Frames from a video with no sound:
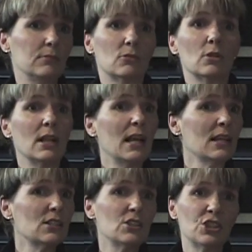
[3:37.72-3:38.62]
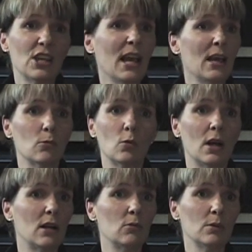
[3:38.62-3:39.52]
relax and chat
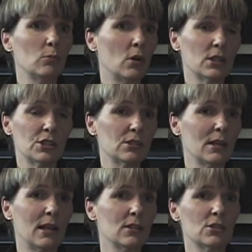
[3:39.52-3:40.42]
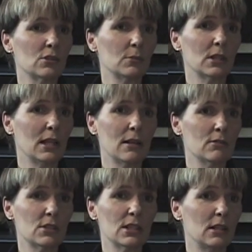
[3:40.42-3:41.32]
while we watched Alistair
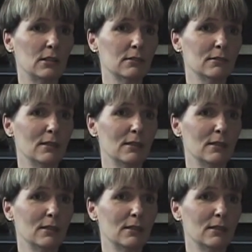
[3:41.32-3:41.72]
MacLeod sell